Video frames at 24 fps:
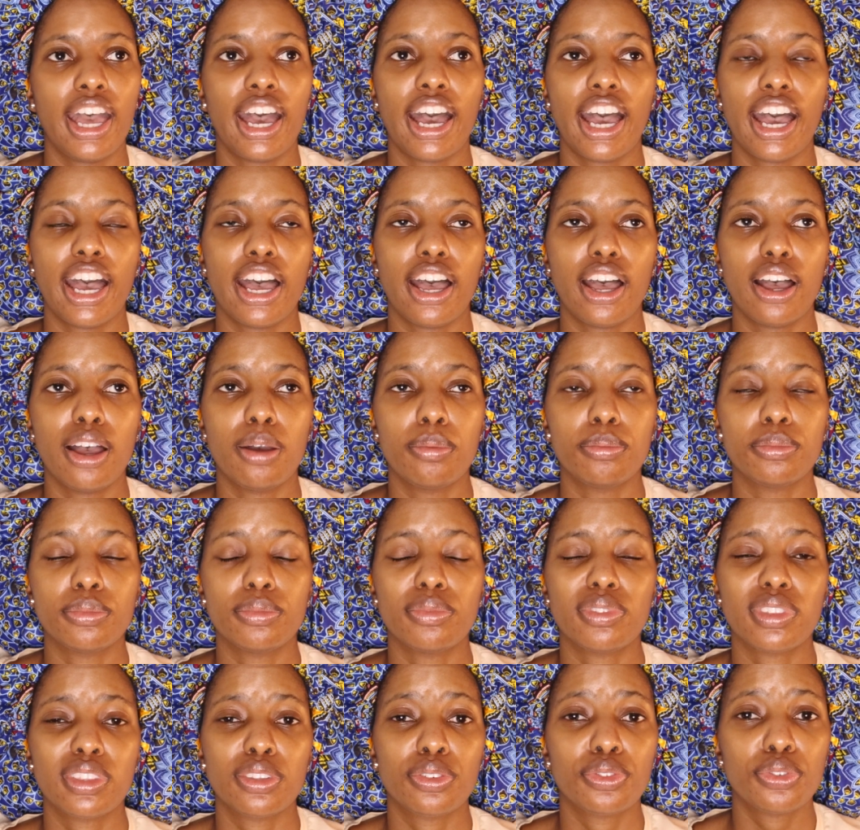
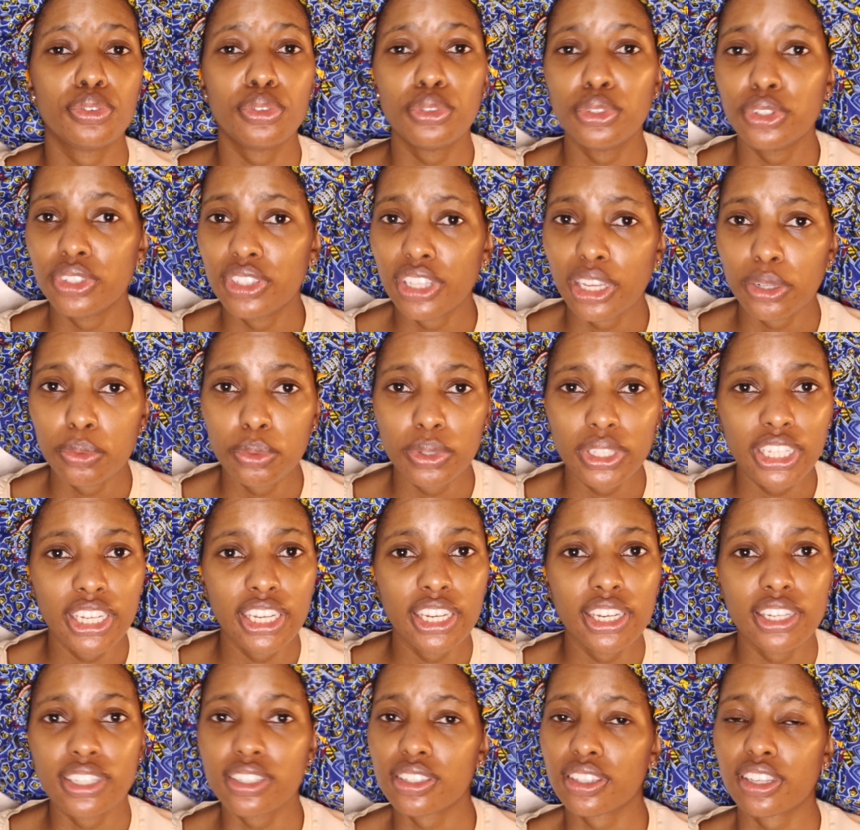The food that we
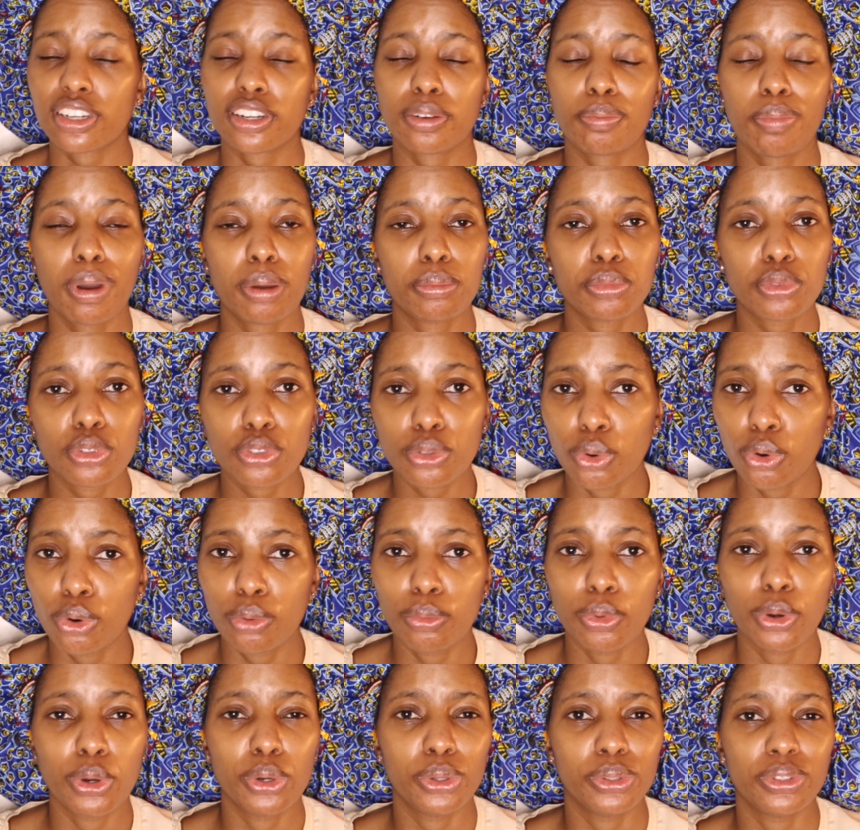eat that are pumped with
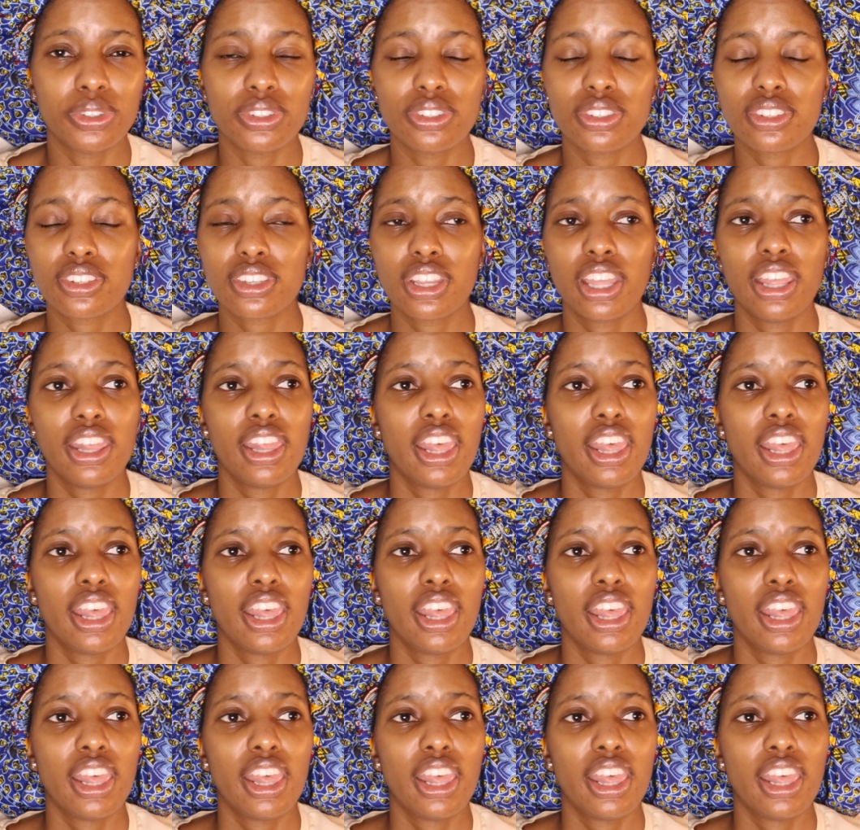hormones.